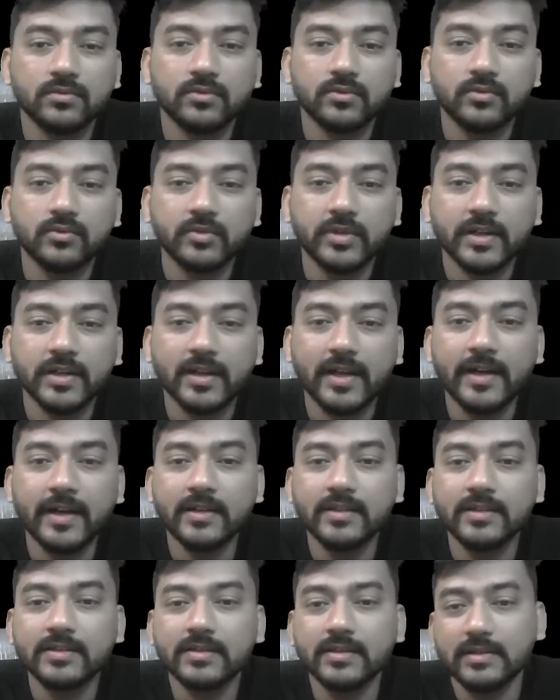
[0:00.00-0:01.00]
we can write
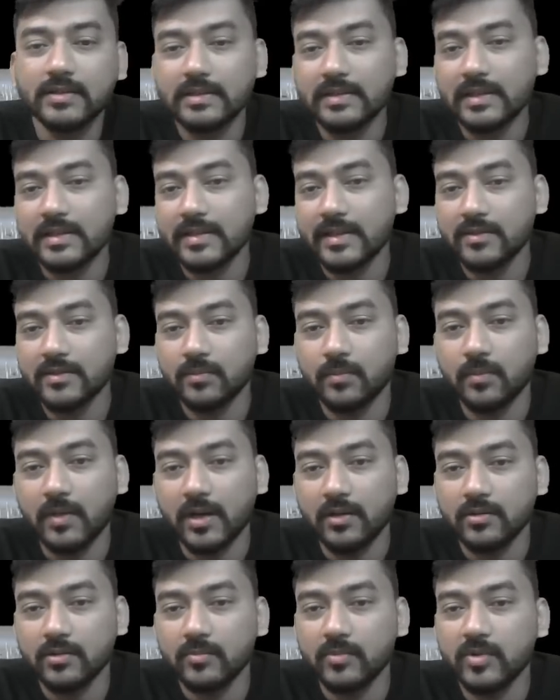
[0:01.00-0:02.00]
this just as 1,